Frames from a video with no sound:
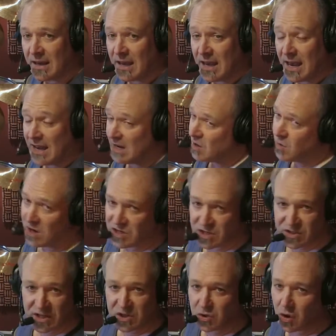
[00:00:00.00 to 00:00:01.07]
Any
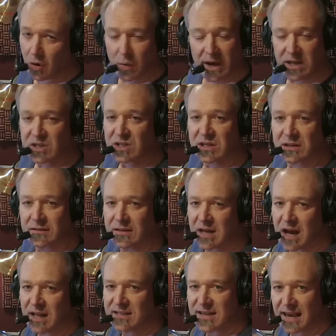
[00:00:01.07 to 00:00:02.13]
questions, as always,
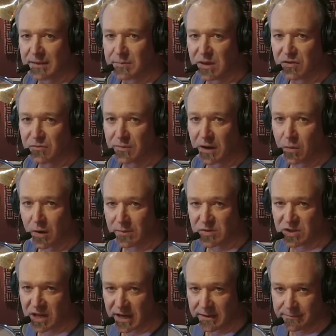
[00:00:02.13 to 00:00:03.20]
contact me through my
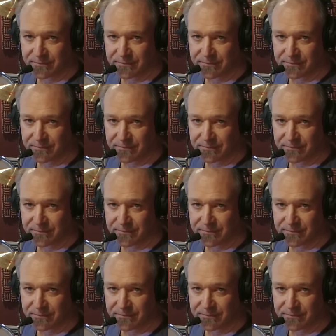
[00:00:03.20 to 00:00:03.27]
website,